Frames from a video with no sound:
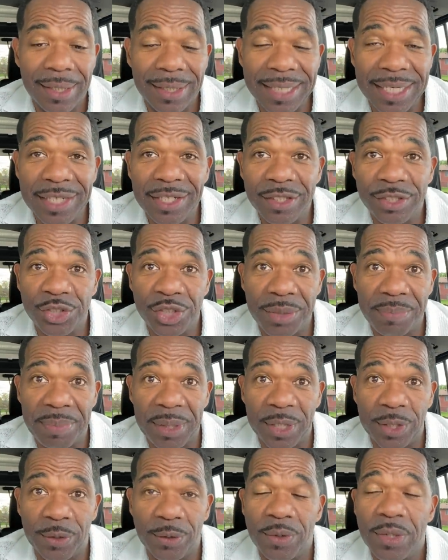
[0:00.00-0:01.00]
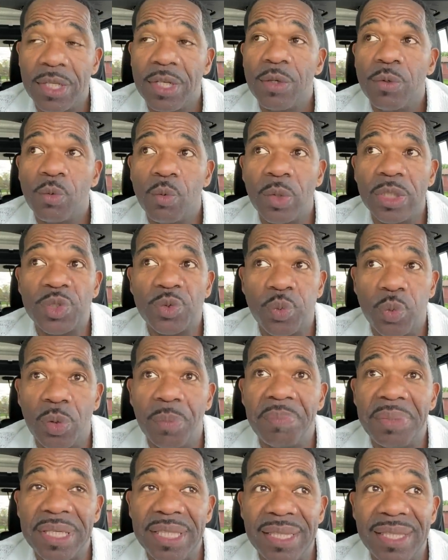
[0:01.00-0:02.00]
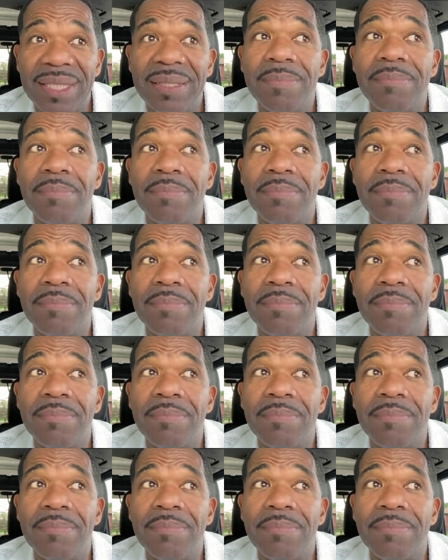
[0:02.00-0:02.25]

energy bill, which will be the